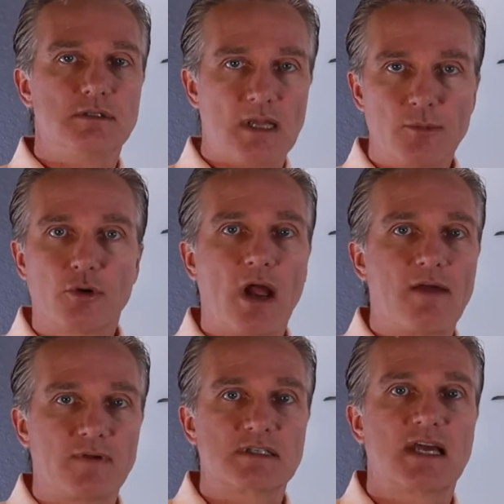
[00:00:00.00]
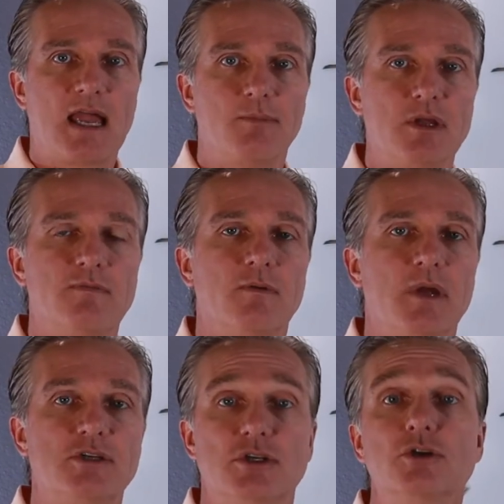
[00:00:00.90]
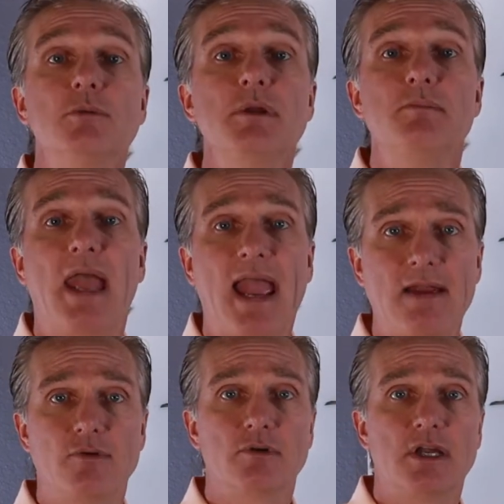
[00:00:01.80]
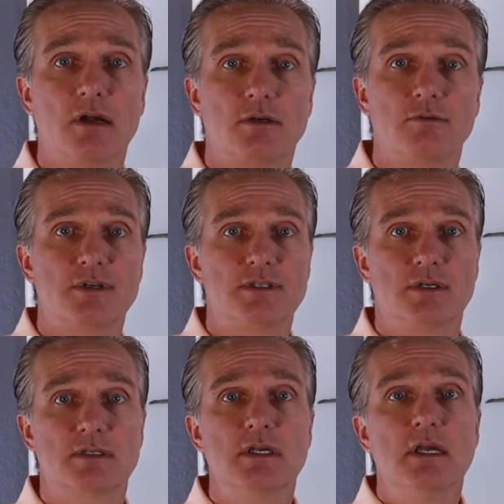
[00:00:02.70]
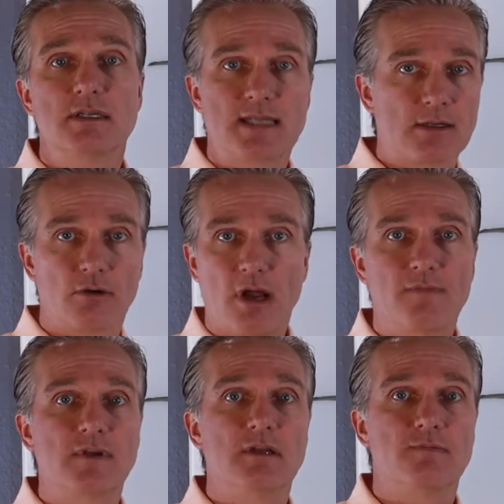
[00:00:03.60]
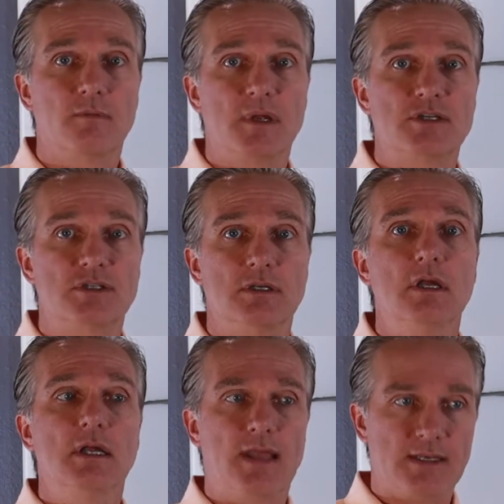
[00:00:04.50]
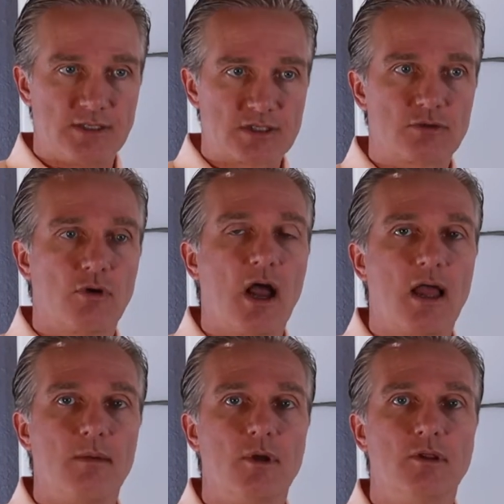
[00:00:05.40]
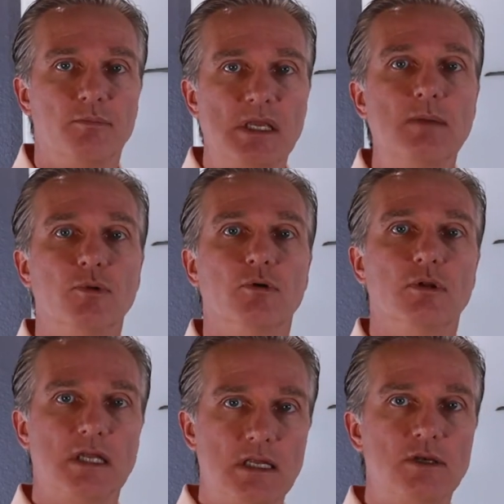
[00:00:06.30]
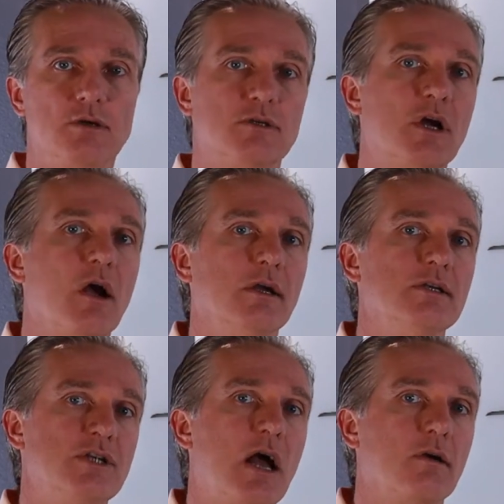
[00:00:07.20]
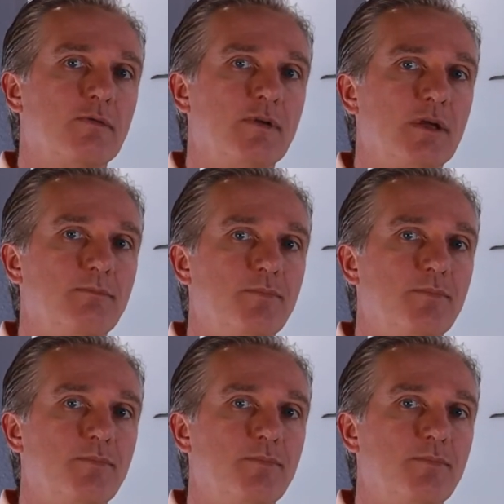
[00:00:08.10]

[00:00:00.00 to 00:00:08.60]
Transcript: demographic type information. It could be behavioral characteristics, psychographic information that describe the people in your target geography.